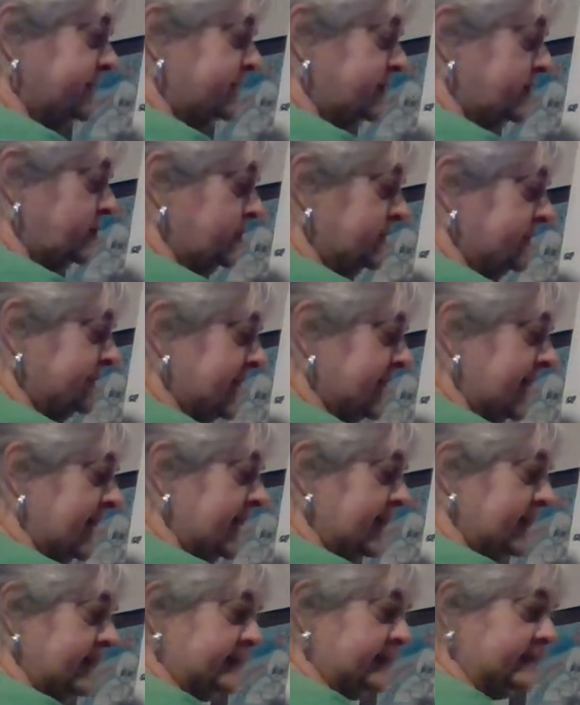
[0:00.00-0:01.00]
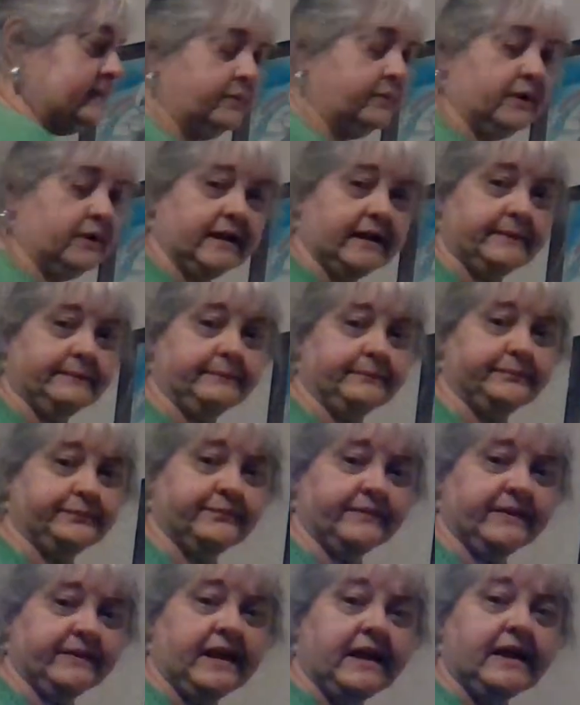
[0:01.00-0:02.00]
2 is 8. Okay?
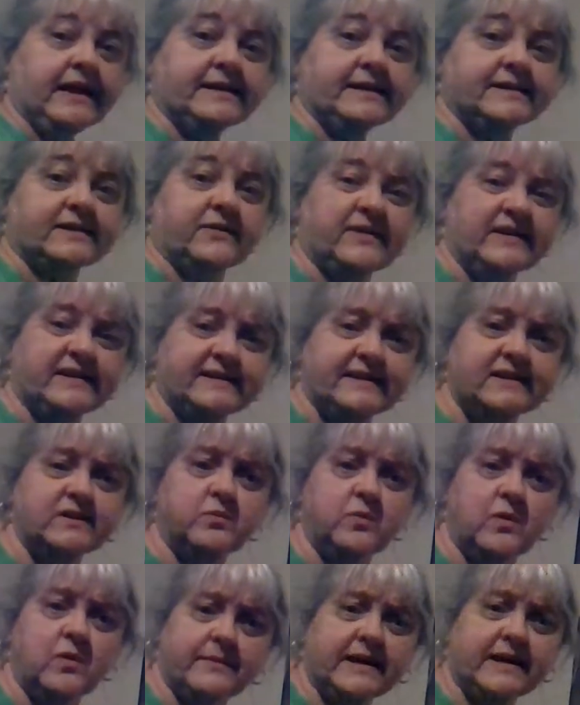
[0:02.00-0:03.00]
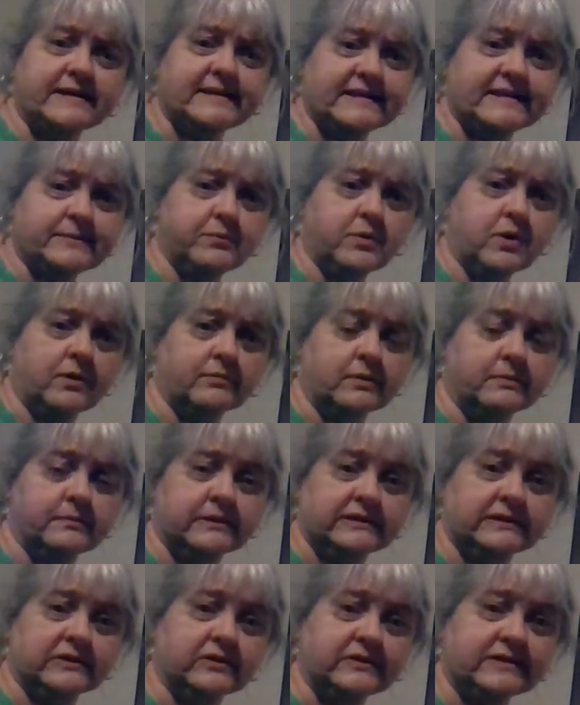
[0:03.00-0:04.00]
So this is what makes this problem a
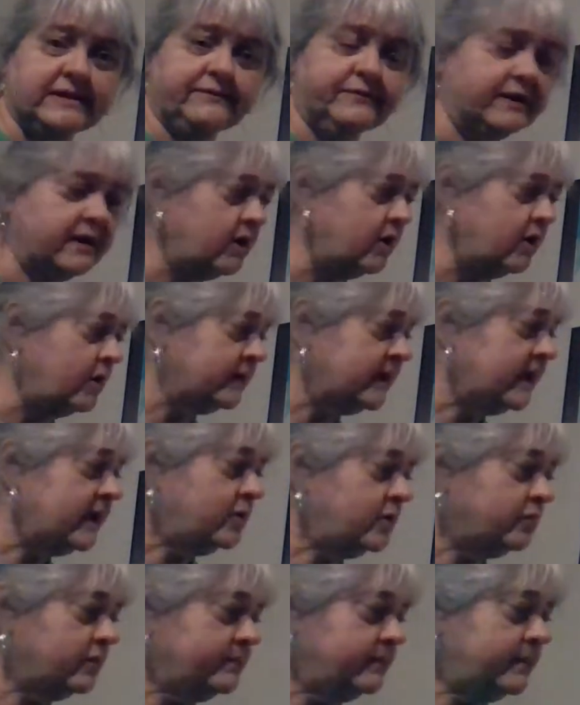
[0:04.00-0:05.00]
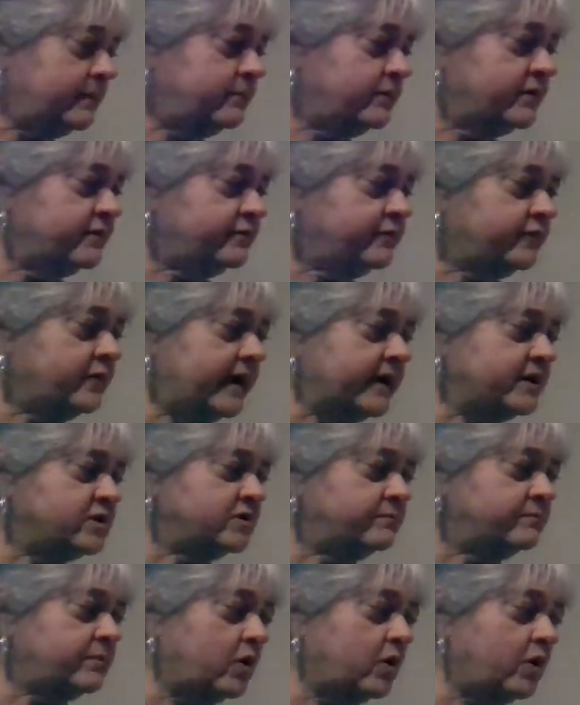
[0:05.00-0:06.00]
little difficult. Remember the fraction
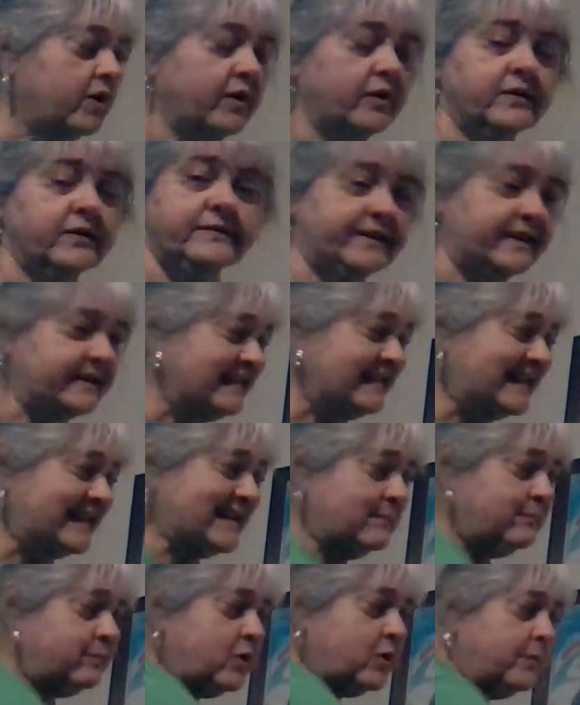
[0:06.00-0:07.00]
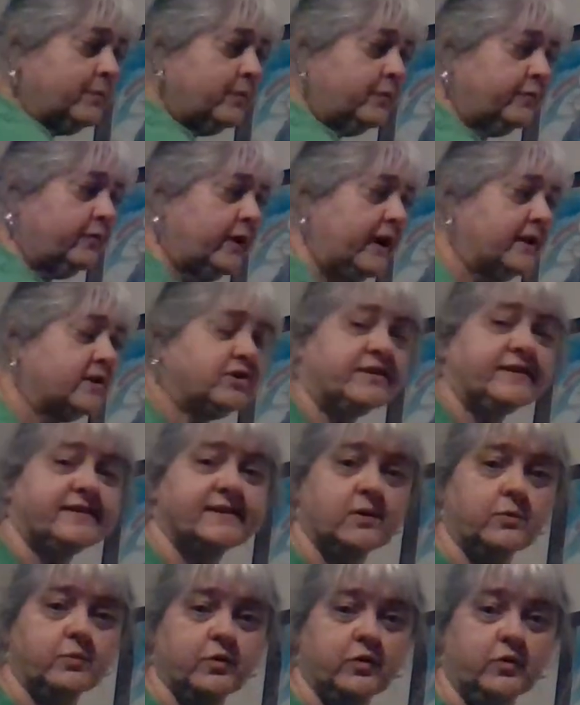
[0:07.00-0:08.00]
bar, that's an improper fraction, so
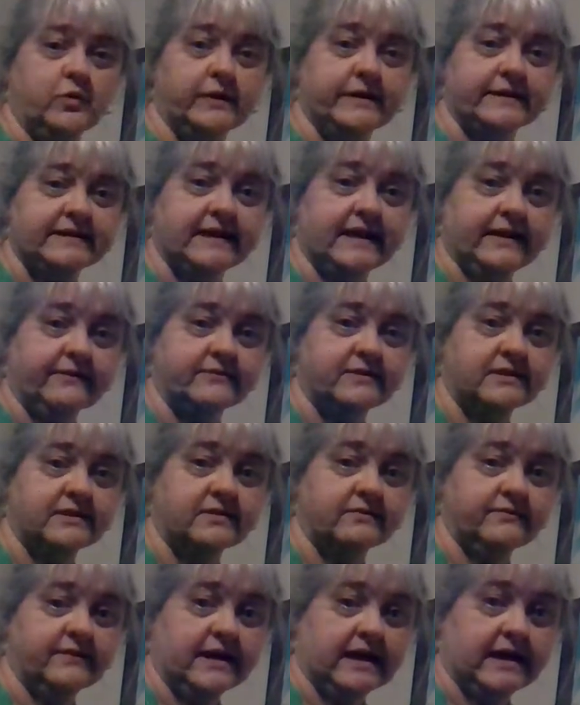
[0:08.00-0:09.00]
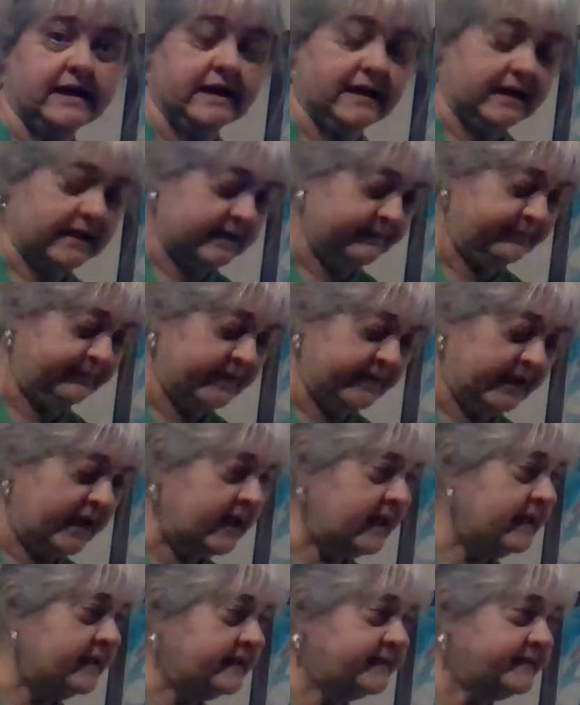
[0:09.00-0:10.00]
we're going to have to divide.
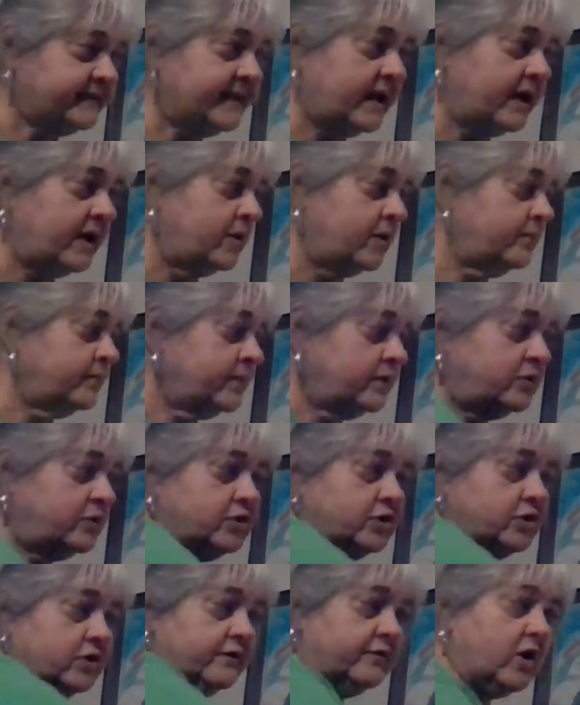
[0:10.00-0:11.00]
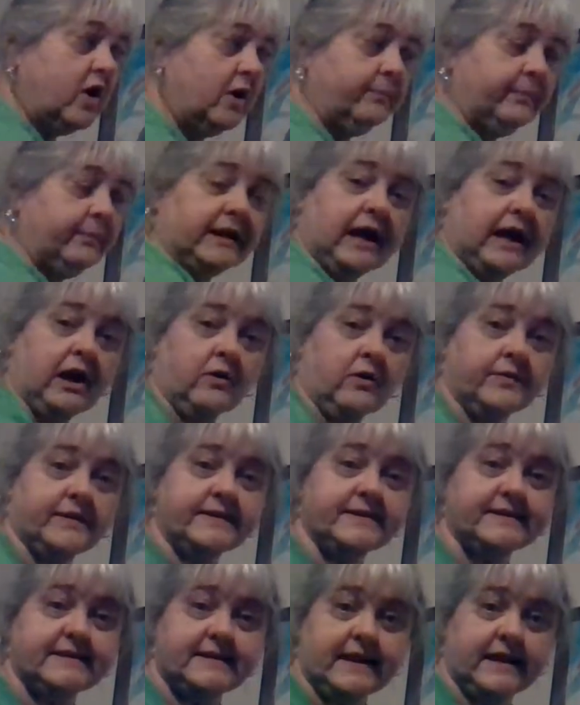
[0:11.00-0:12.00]
So you should have copied all this
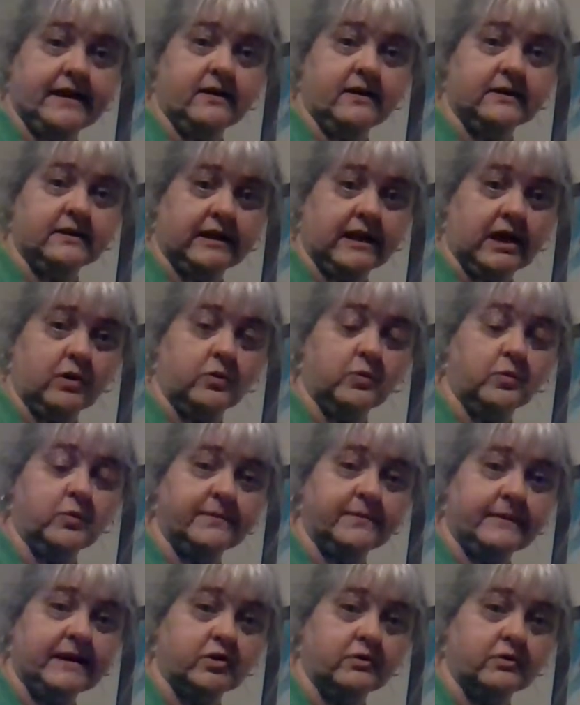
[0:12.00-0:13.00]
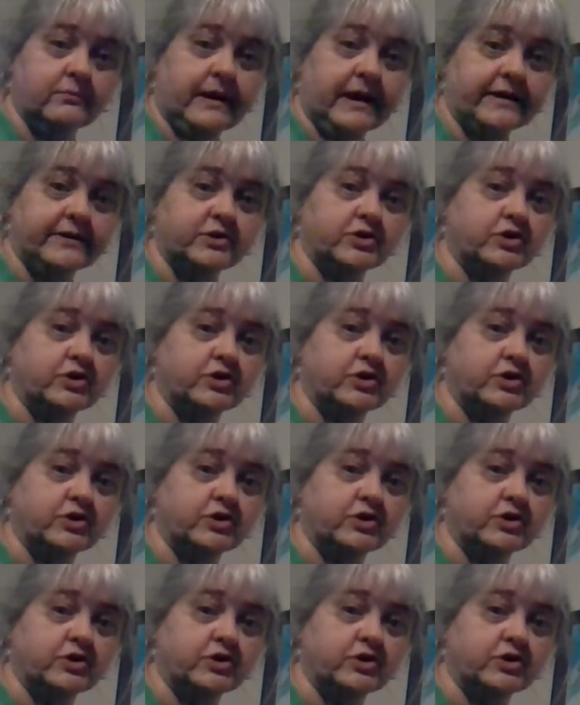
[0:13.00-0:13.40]
down along with me in your math